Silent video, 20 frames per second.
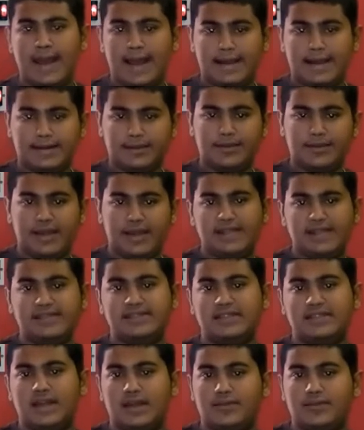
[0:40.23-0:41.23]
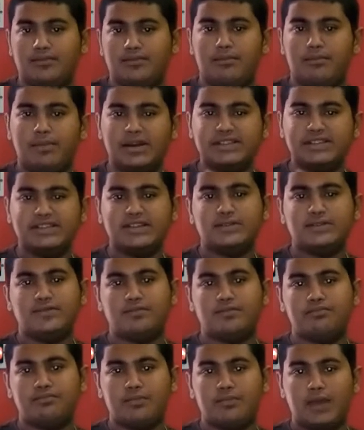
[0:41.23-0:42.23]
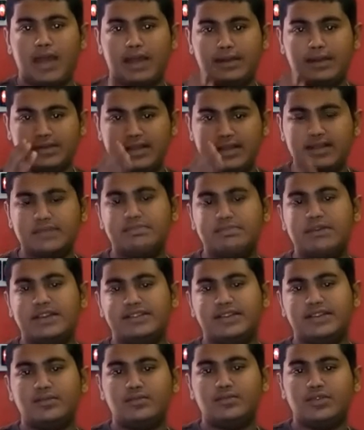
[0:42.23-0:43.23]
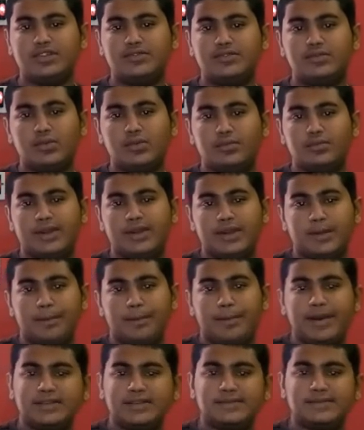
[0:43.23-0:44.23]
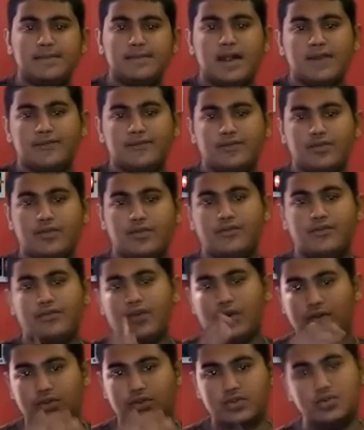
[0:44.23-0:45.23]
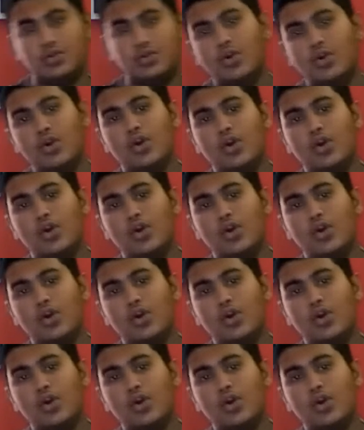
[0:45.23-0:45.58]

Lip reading: at a range that budget at this budget which will be the best smartphone for you.